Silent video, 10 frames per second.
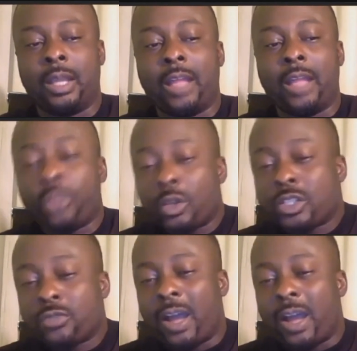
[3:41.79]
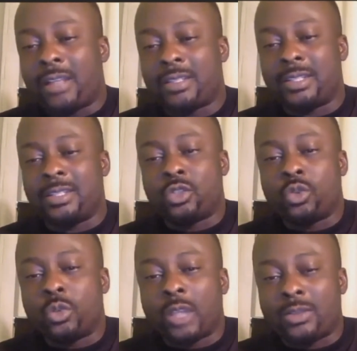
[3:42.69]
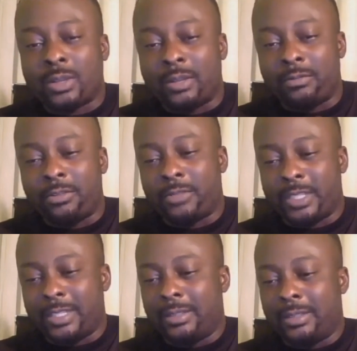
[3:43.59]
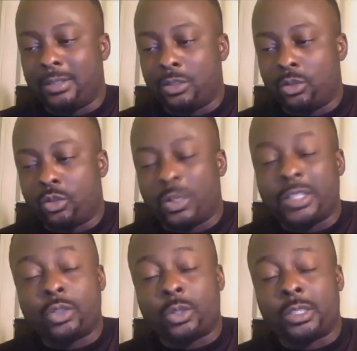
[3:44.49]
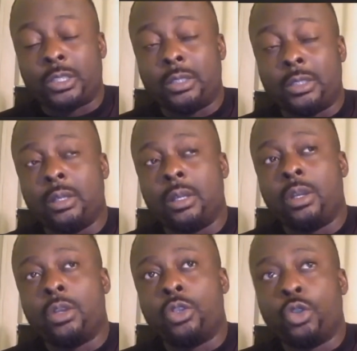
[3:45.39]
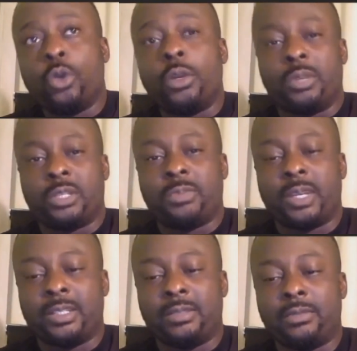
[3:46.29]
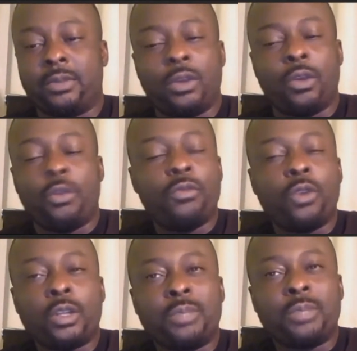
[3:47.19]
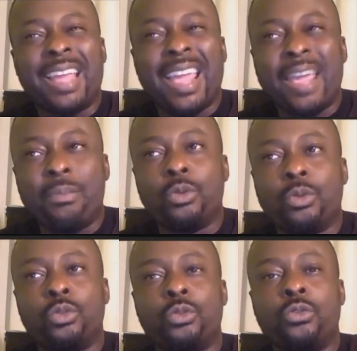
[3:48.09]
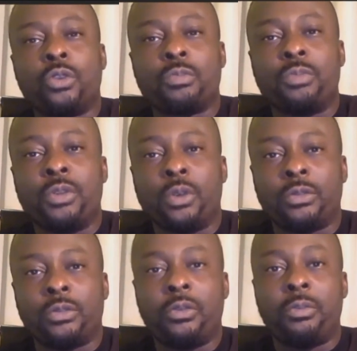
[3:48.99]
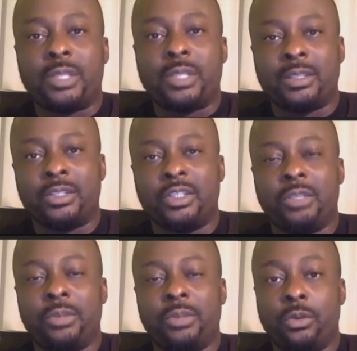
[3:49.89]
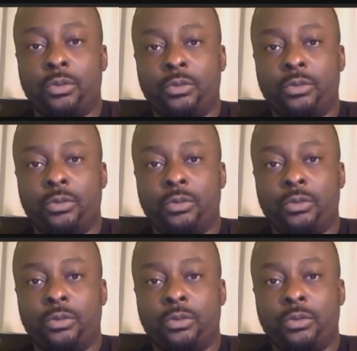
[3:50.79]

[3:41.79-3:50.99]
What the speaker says: And thus far, since 2015 to 2022 in perspective, we've not been able to grow beyond 3% GDP growth.